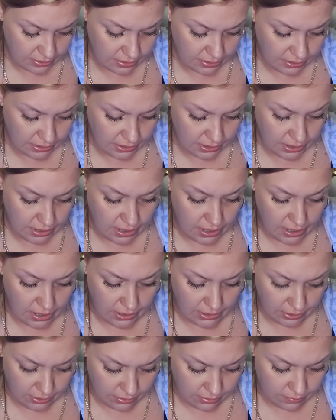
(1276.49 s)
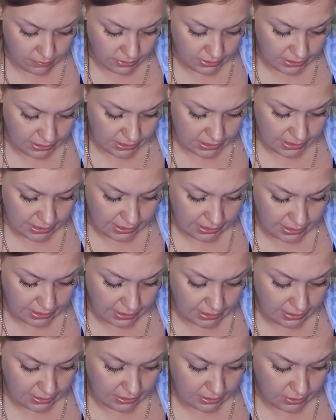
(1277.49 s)
or are you the one that's
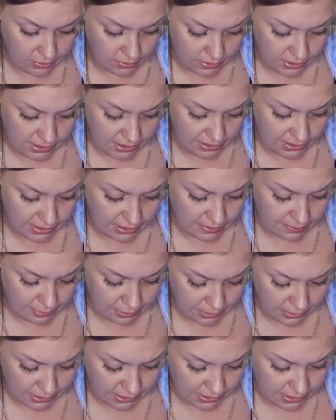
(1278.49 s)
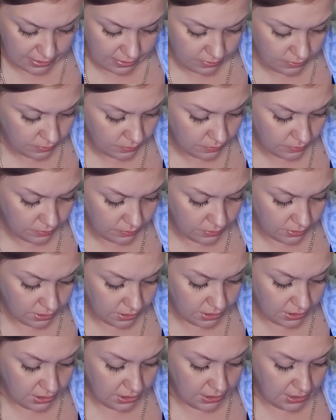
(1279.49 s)
like ghosting this person who
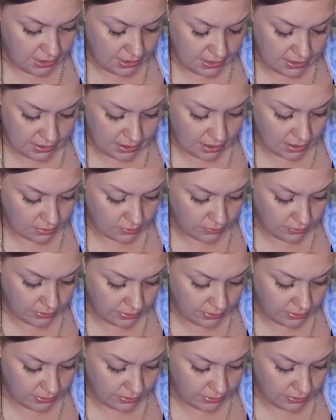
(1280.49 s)
is not